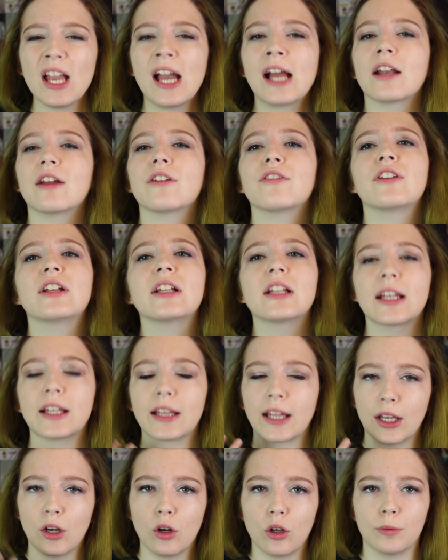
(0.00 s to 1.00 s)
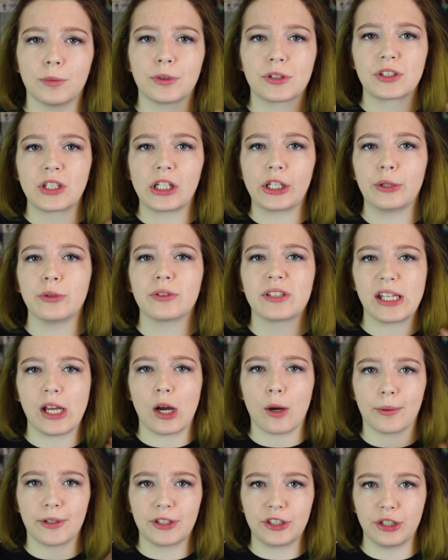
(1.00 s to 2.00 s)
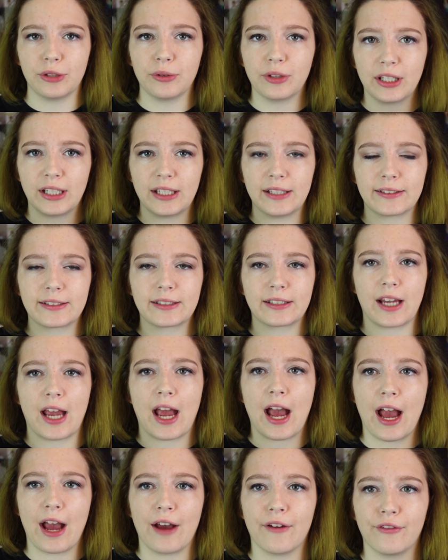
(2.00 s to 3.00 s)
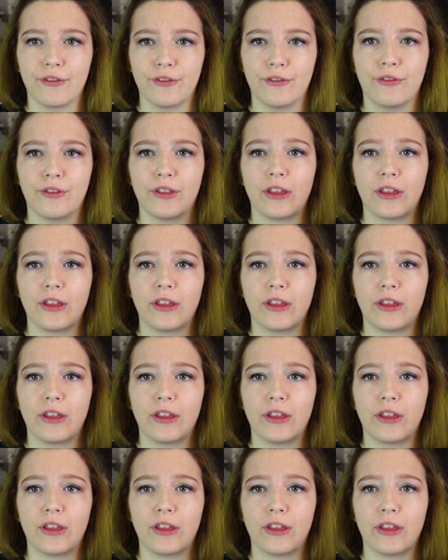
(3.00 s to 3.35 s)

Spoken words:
And I feel like they almost lose the opportunities to have